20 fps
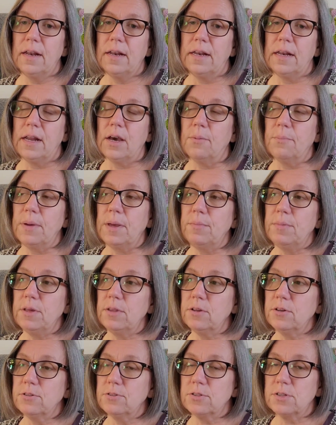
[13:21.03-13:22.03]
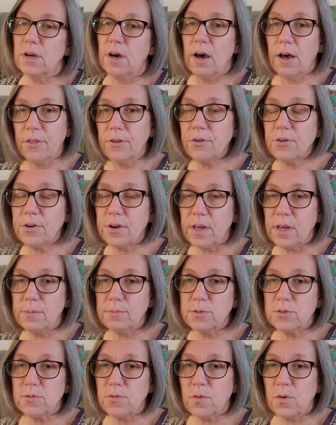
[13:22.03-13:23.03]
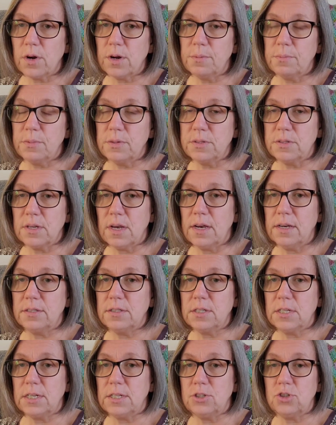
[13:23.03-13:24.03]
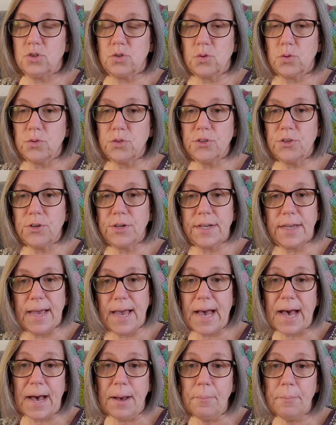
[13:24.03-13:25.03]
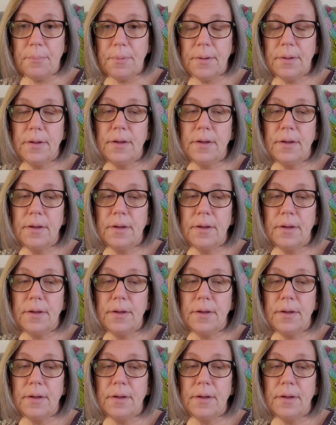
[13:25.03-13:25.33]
Now maybe there's other names for it besides a shoulder cap